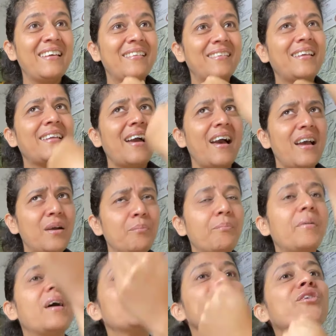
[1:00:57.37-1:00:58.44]
That I am
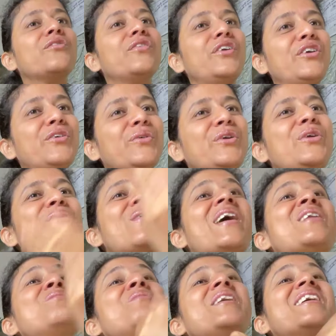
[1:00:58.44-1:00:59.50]
part of you. You
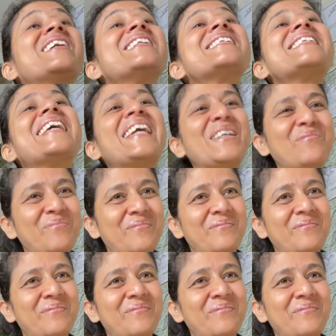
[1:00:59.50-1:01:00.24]
and me are same.